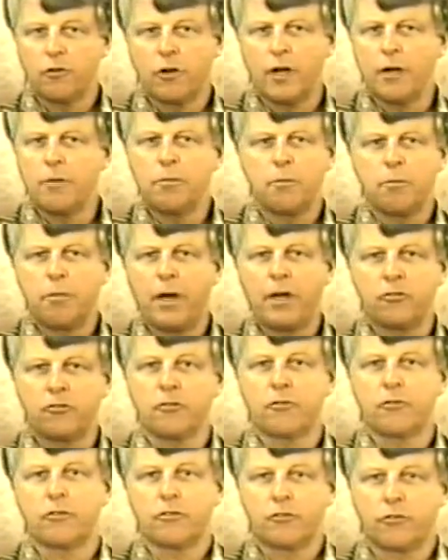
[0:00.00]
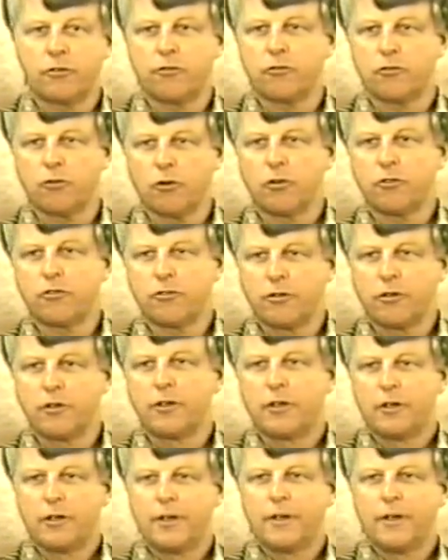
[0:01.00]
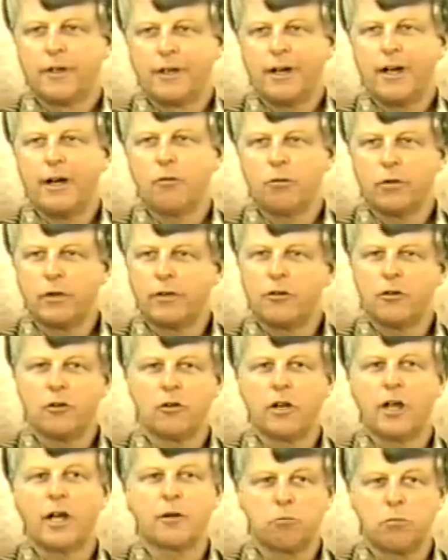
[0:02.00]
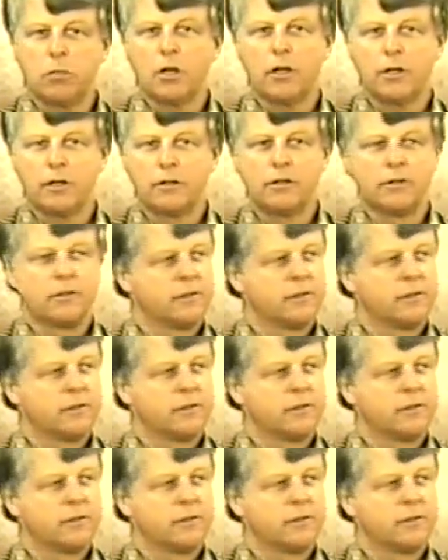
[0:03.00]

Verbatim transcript: I'm a pacifist of sorts. I really don't like blood.